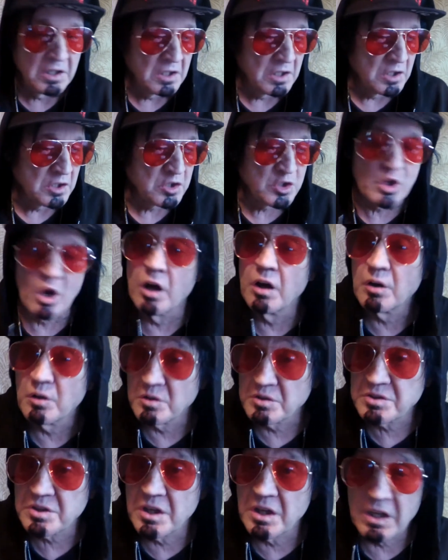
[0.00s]

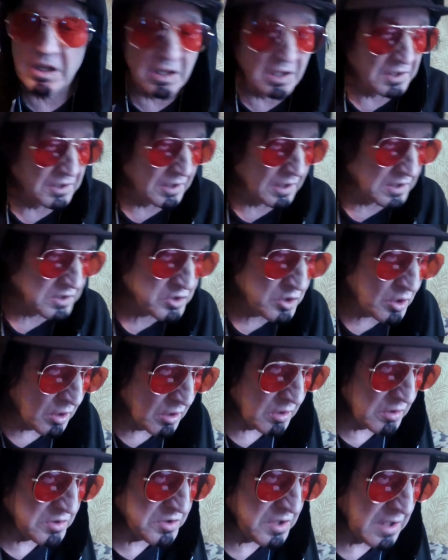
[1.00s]
Charles. And
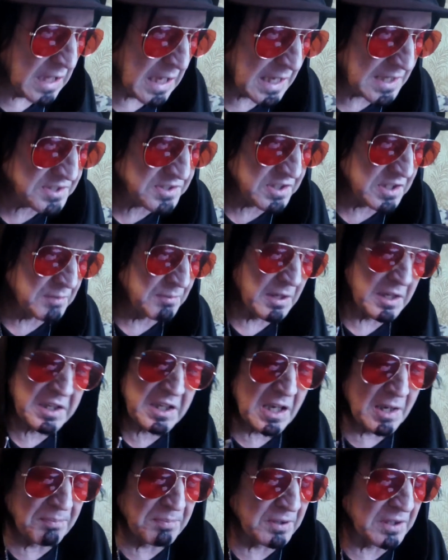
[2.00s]
Charles' last name, I
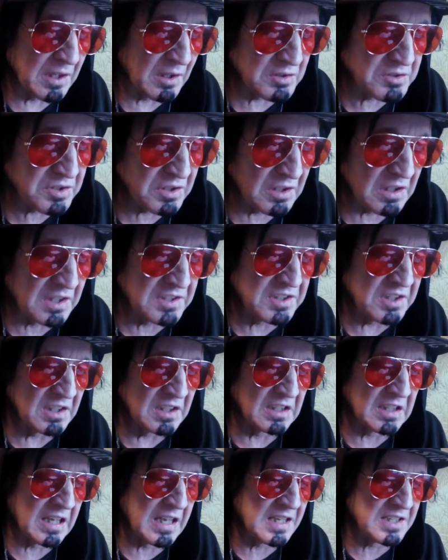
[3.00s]
can't pronounce it. I think
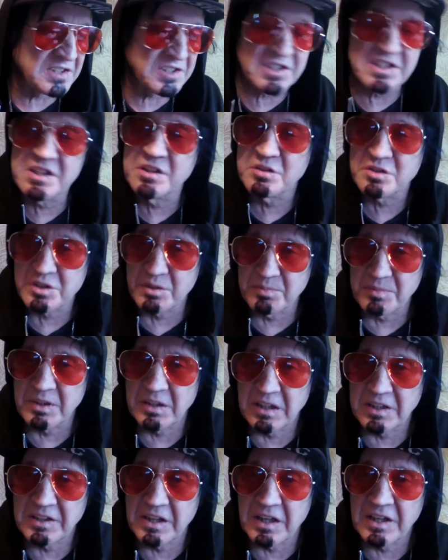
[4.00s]
Lancy or something
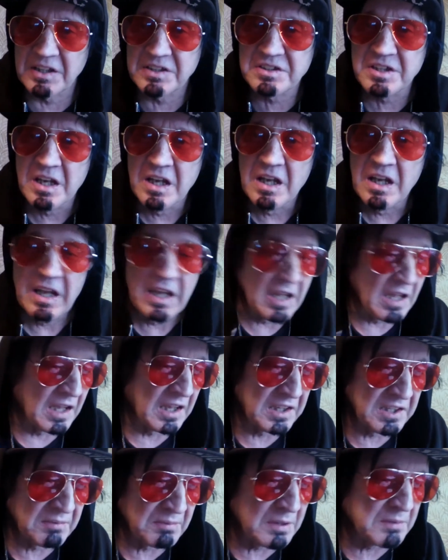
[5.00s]
like that. It's
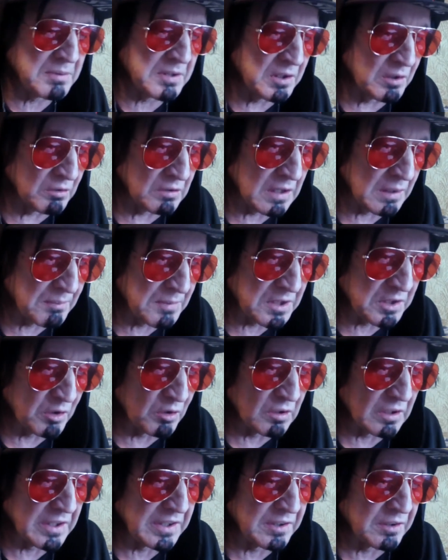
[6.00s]
maybe he'll let me
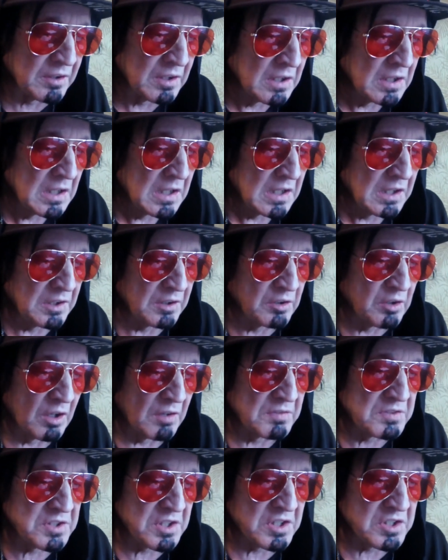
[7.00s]
know later in the
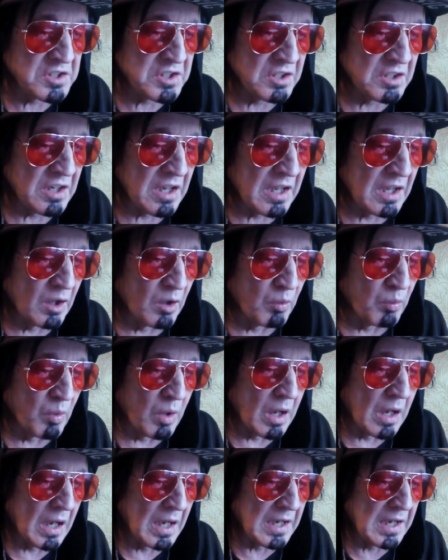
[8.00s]
conversation.
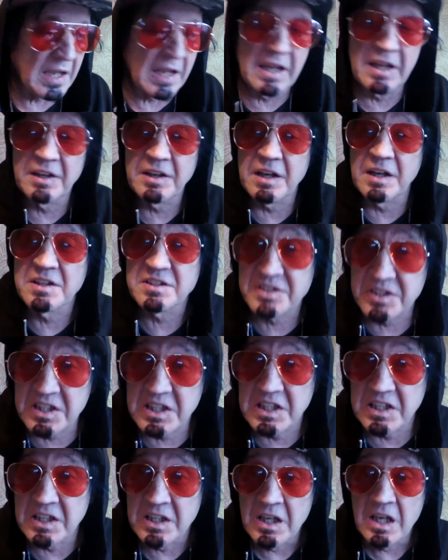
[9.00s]

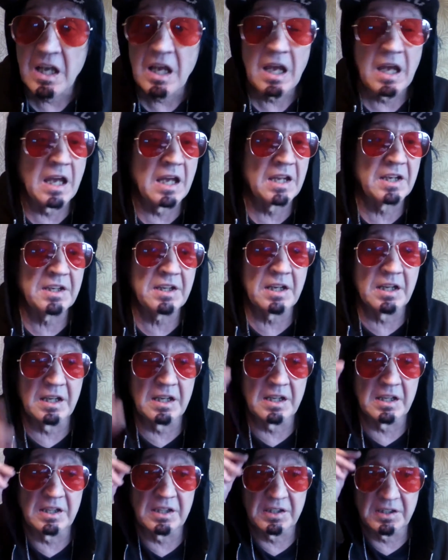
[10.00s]
Lynse,
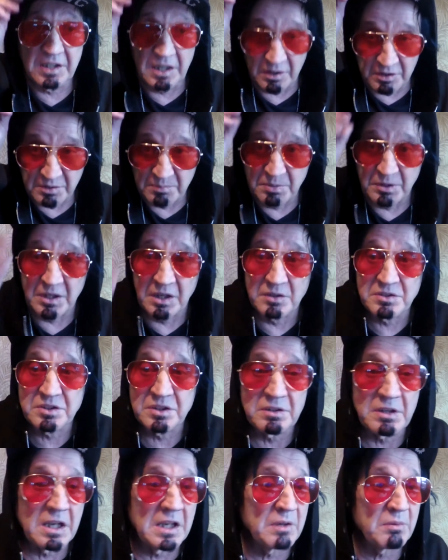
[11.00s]
and how you pronounce
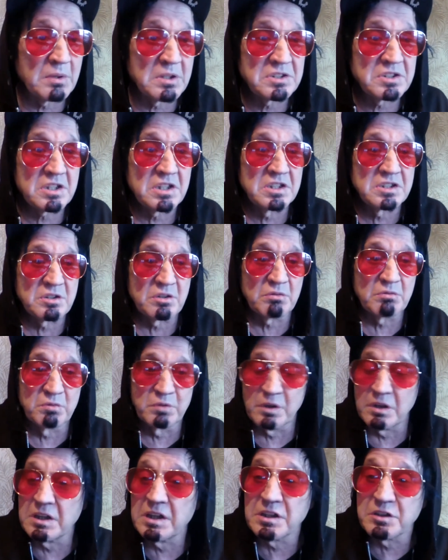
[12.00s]
it. Anyways, he's a
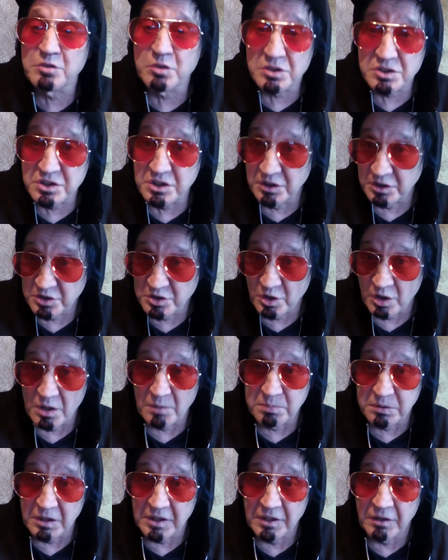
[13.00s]
very interesting guitar
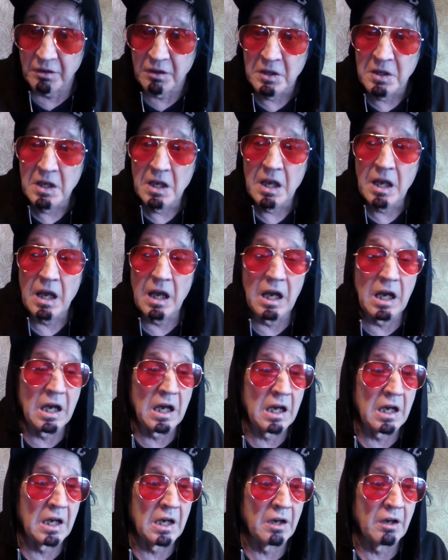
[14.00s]
player.
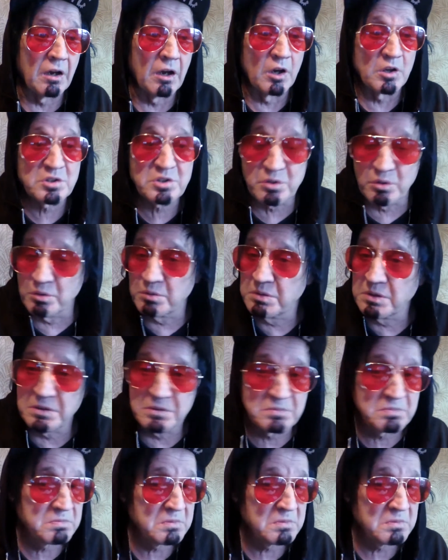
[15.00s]
Also, he's